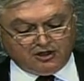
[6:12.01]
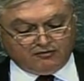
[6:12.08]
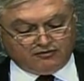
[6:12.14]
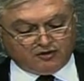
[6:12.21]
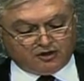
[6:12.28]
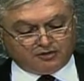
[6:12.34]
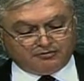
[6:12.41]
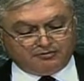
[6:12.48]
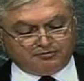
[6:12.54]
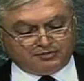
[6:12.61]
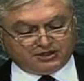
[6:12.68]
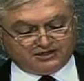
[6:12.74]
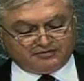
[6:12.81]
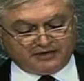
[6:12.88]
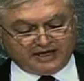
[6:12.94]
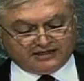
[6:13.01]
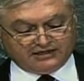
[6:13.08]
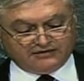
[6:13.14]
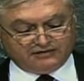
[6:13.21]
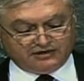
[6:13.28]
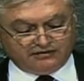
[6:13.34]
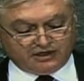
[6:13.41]
for
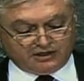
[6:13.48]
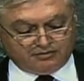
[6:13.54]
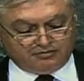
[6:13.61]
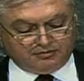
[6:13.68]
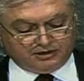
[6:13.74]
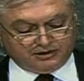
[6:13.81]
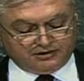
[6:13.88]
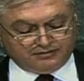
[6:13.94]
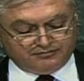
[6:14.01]
prospective development.